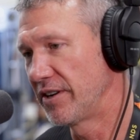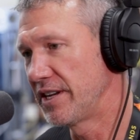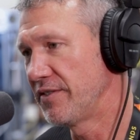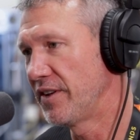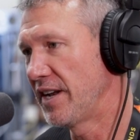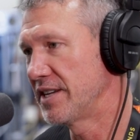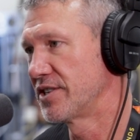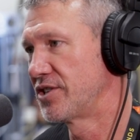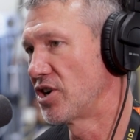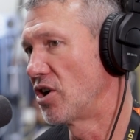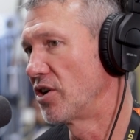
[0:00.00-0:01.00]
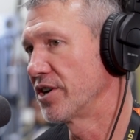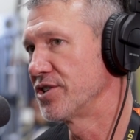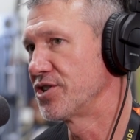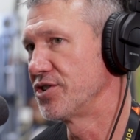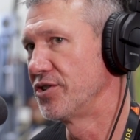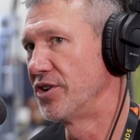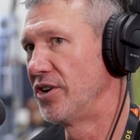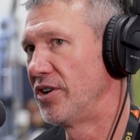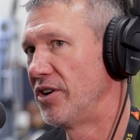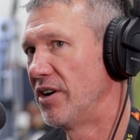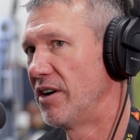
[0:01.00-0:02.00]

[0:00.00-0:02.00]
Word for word: even as a target shooter,